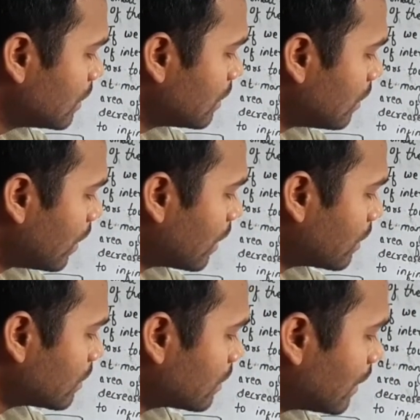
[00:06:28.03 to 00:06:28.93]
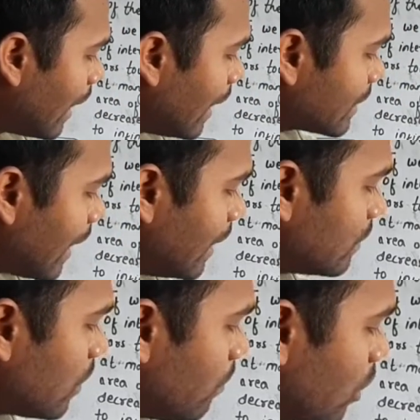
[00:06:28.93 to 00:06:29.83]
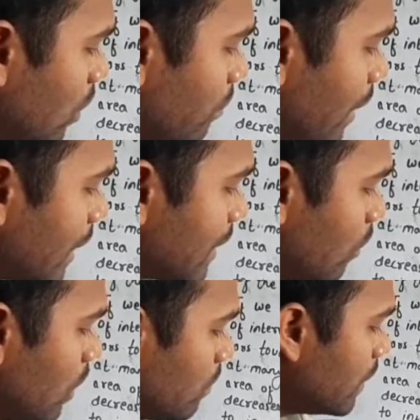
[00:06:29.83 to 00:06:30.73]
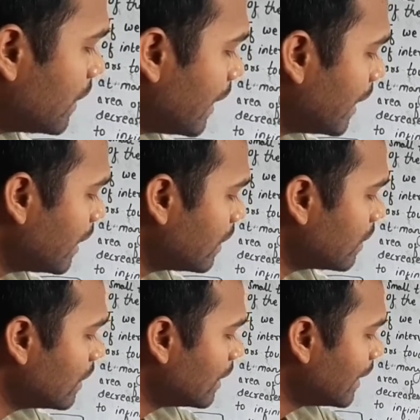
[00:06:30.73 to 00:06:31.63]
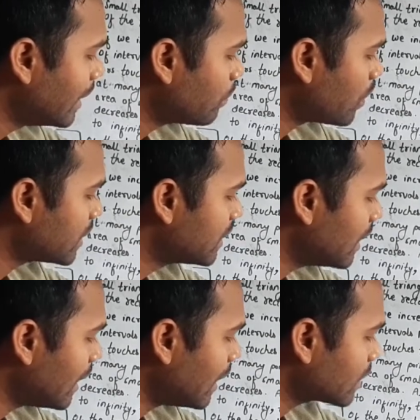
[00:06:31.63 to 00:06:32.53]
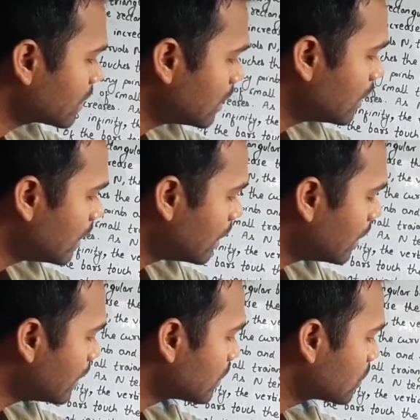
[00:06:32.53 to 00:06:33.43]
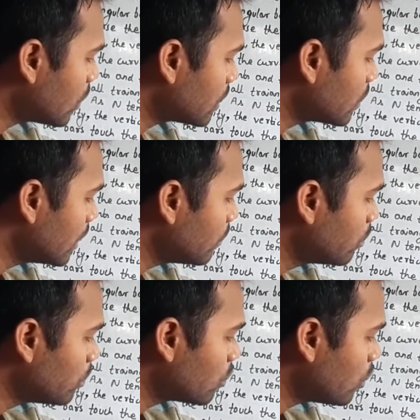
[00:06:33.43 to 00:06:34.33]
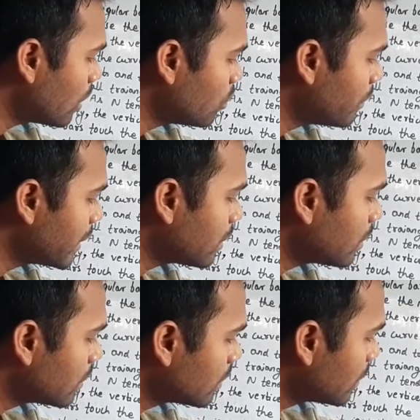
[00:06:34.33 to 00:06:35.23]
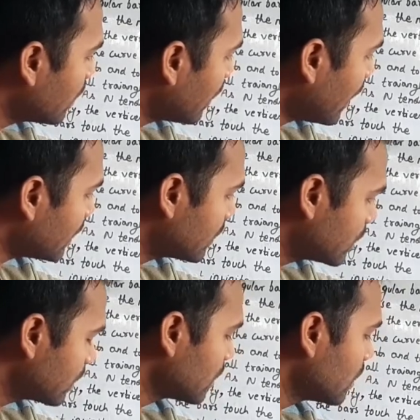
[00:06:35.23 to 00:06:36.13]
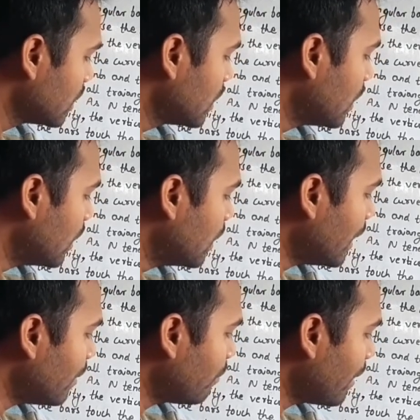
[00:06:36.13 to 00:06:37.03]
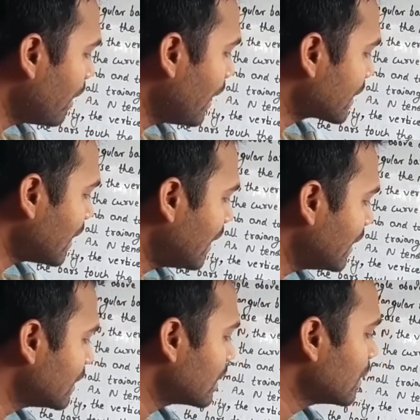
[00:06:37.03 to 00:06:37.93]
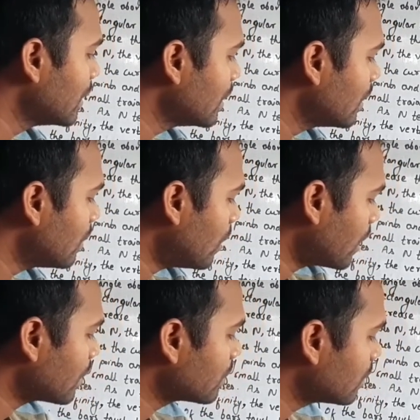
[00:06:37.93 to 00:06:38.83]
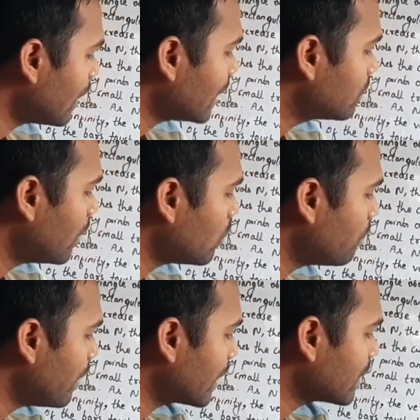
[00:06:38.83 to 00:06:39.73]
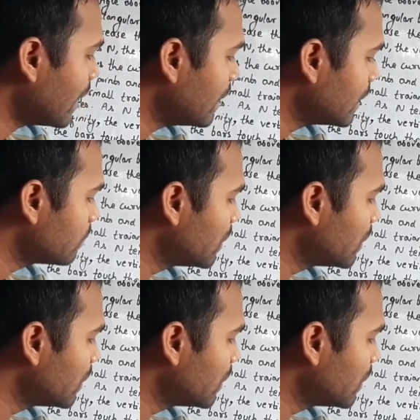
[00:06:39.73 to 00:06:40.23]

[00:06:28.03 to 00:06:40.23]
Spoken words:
or xi, the value of xi will be a plus del x. In such a, if we go on moving, the last f xi is, or last value of xi is b